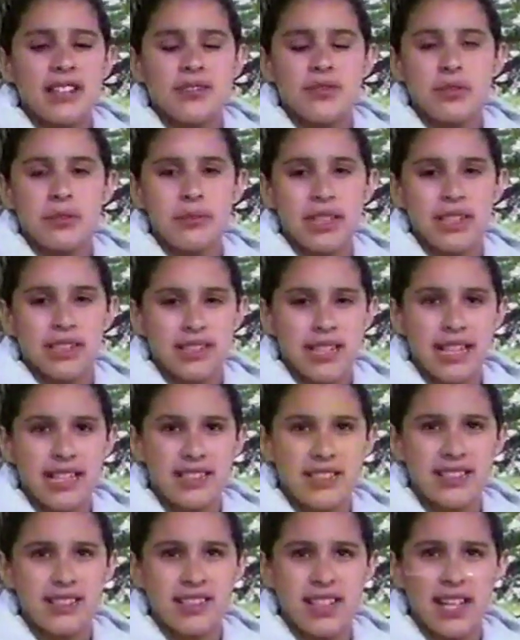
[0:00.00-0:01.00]
And swimming
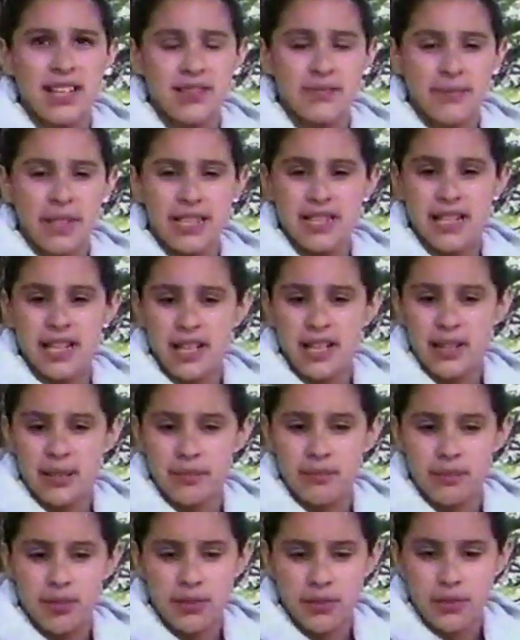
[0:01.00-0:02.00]
takes a lot of my
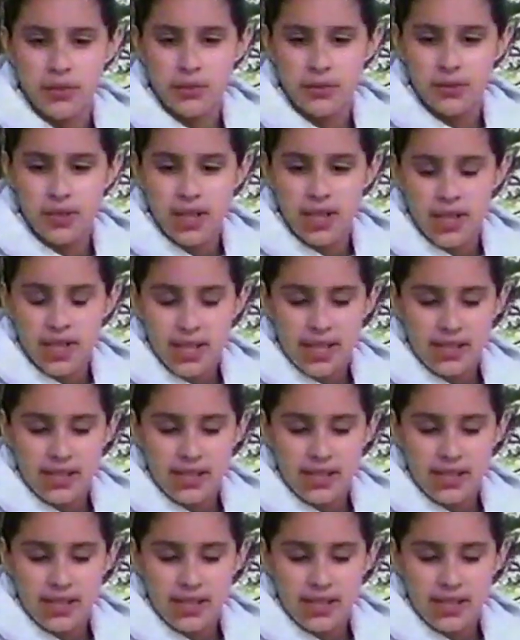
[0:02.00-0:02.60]
time, so